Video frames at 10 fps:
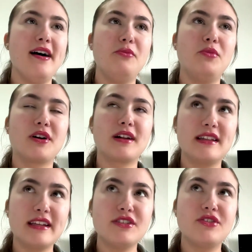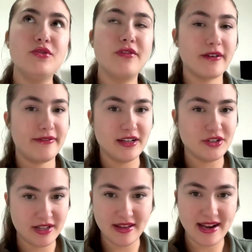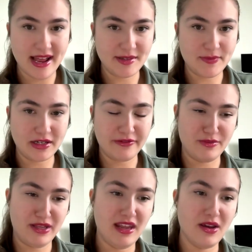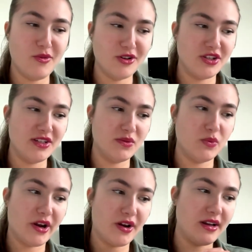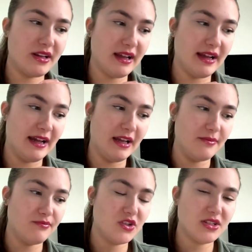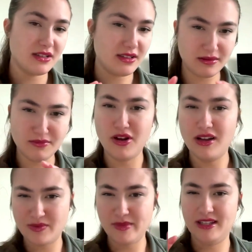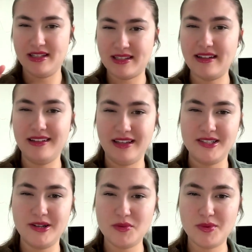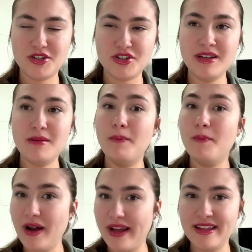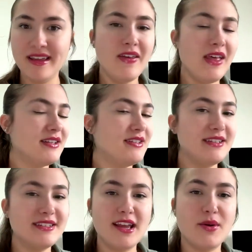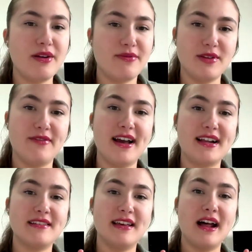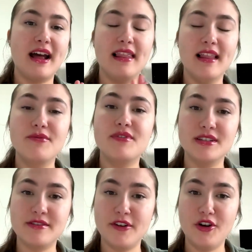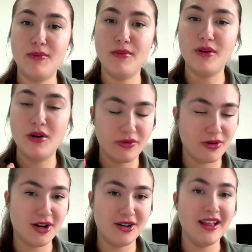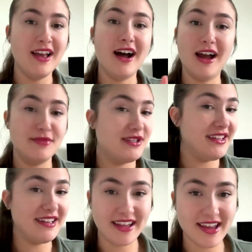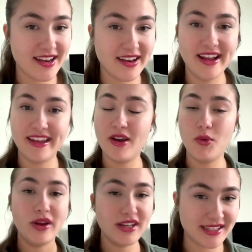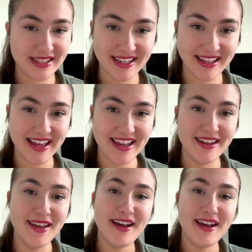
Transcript: were a little too far-fetched in that aspect for me, which is where it just lost me slightly as I was watching it, but didn't take away from the fact that I loved this film overall. I'm seeing it again. I can't wait to see it again.